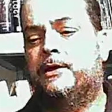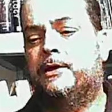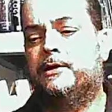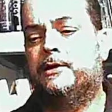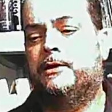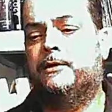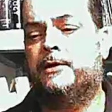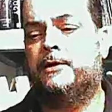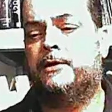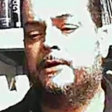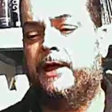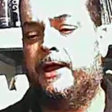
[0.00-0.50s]

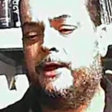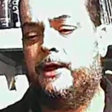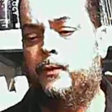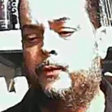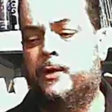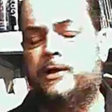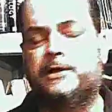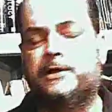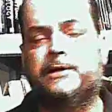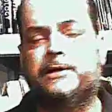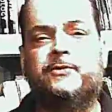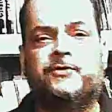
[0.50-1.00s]
Hank
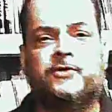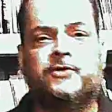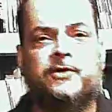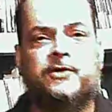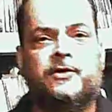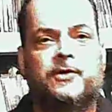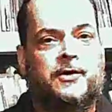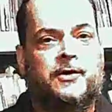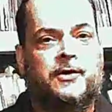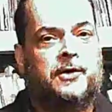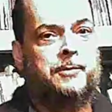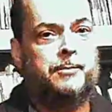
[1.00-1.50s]
Williams,
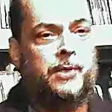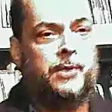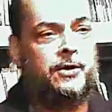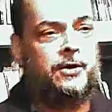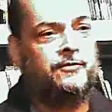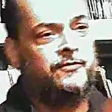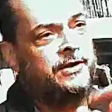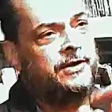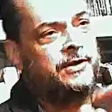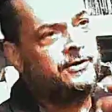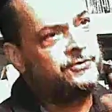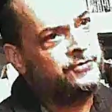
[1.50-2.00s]
move
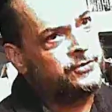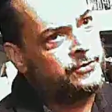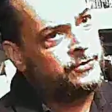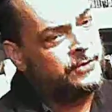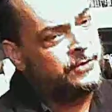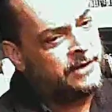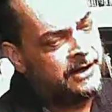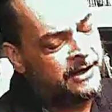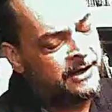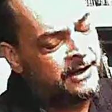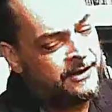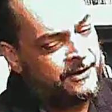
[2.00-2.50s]
into,
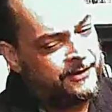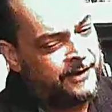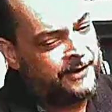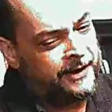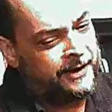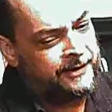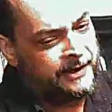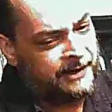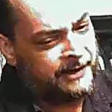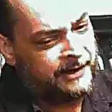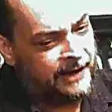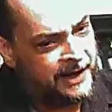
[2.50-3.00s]
and then
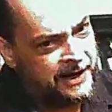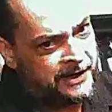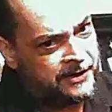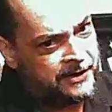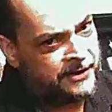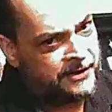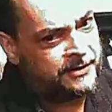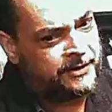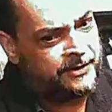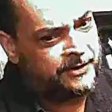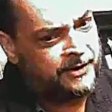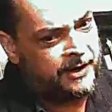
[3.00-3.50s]
later,
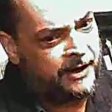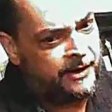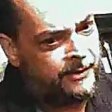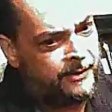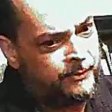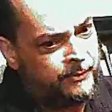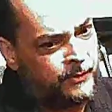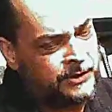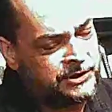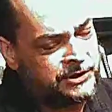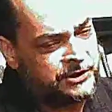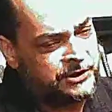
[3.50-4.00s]
once
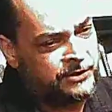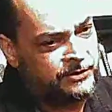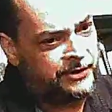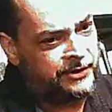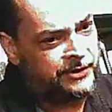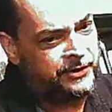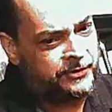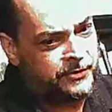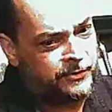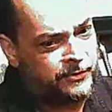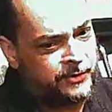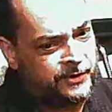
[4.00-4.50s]
you learn your
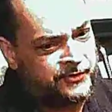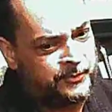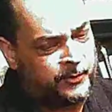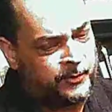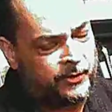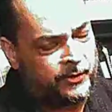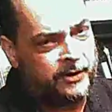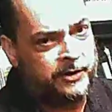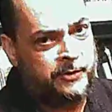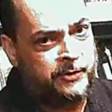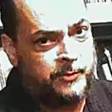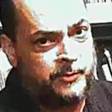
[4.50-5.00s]
chords more, you
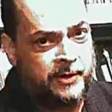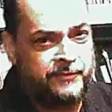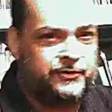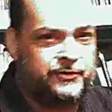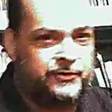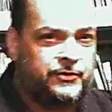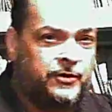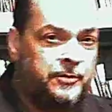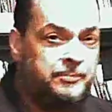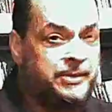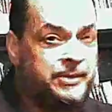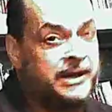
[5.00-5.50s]
move into the
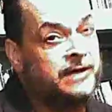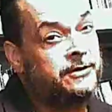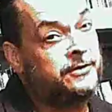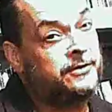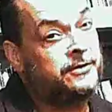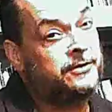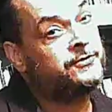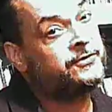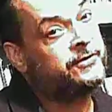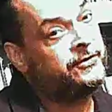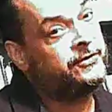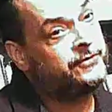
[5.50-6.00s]
Beatles, because
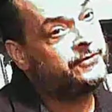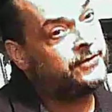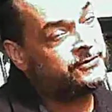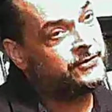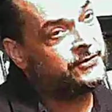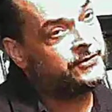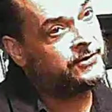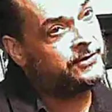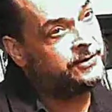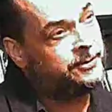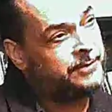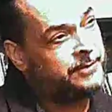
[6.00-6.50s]
there's a little
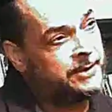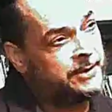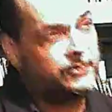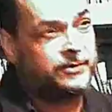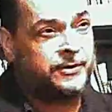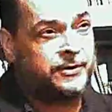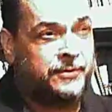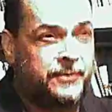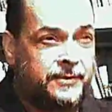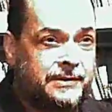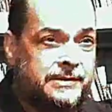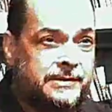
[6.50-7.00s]
bit more
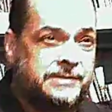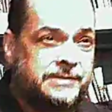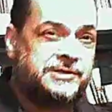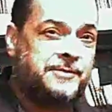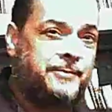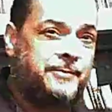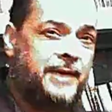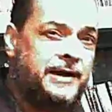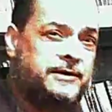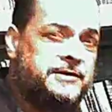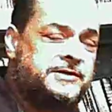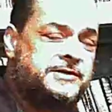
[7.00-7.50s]
chords, some minor
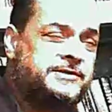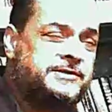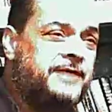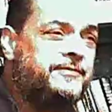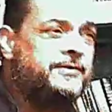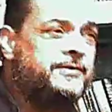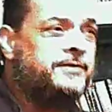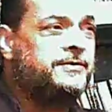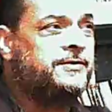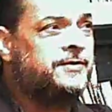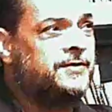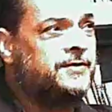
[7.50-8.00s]
7s and
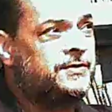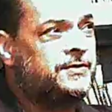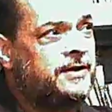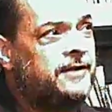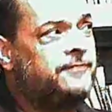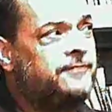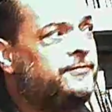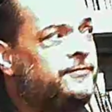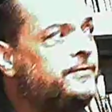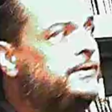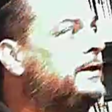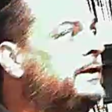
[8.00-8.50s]
stuff in
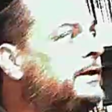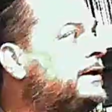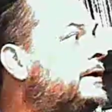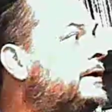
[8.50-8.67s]
there.